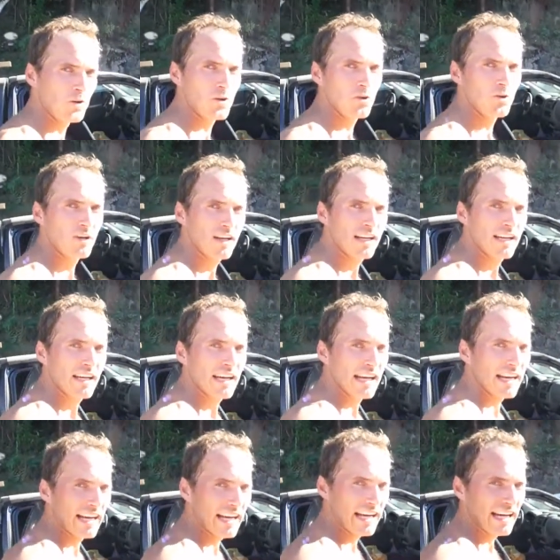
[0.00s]
you
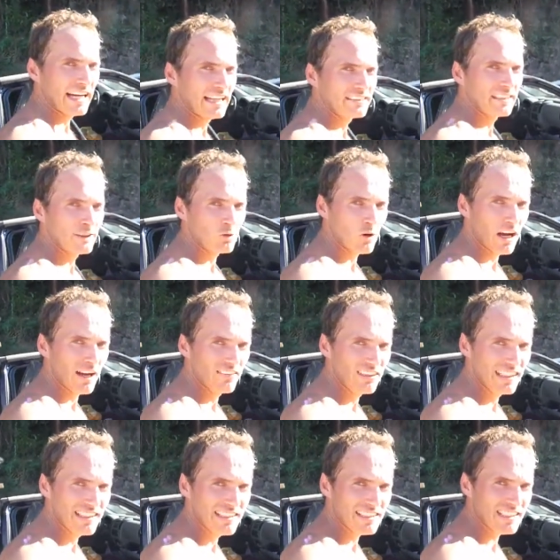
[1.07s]
uh, the raw
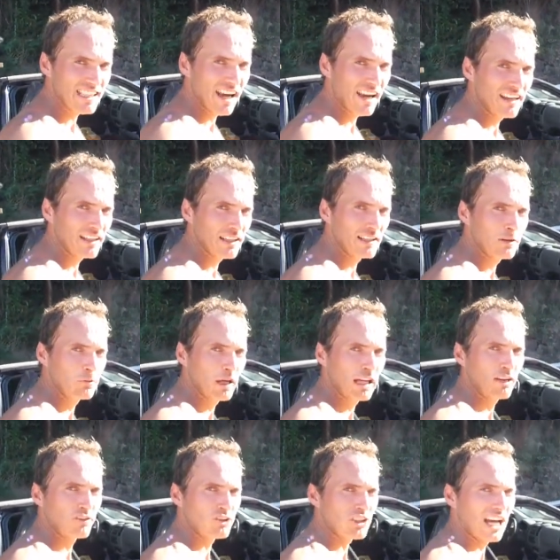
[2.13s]
vegan style
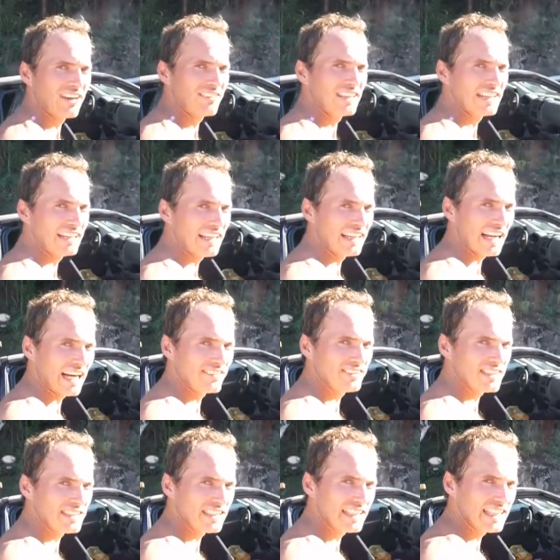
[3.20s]
way of traveling and
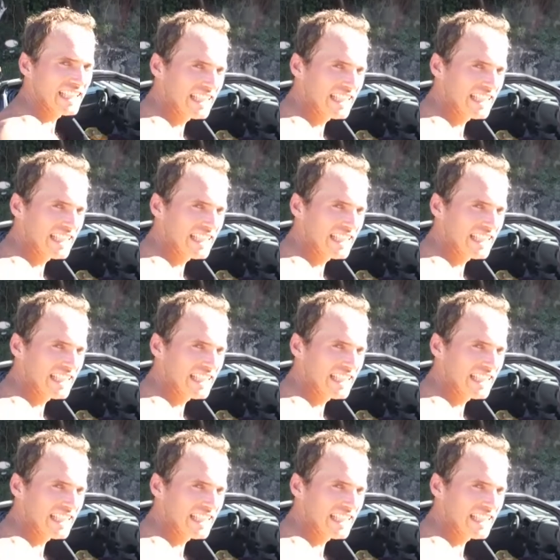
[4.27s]
harvesting and